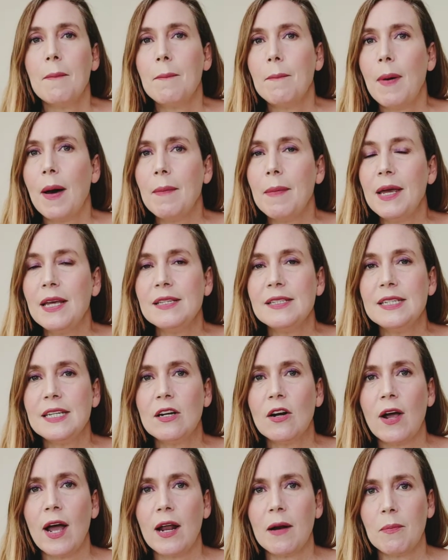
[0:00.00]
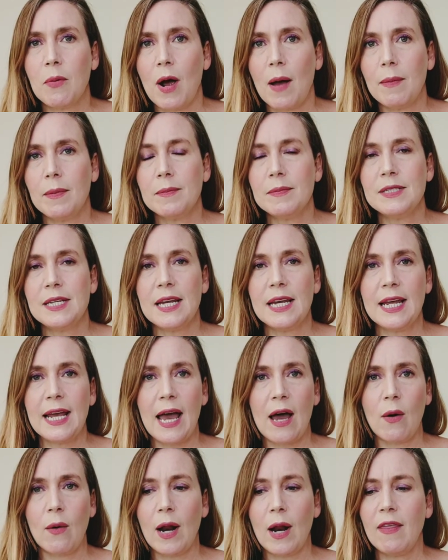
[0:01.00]
Bombay and Cedar had a problem sending
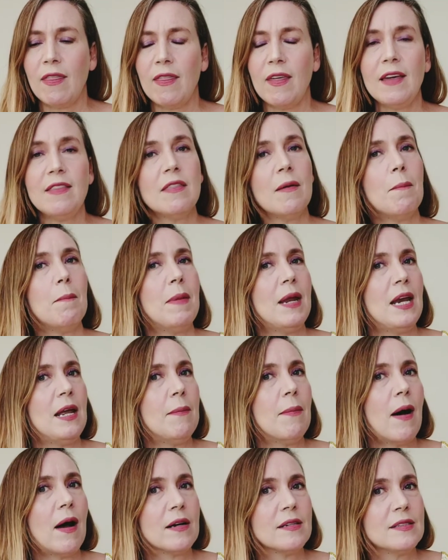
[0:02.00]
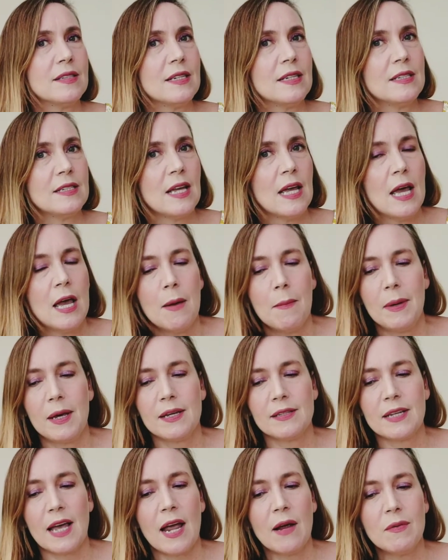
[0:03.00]
out, I think, the mini boxes,
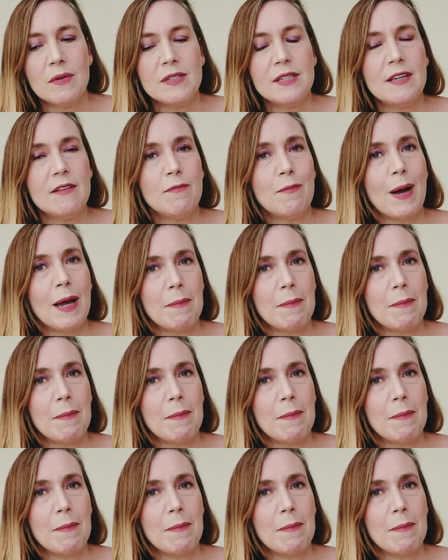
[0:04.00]
because I received my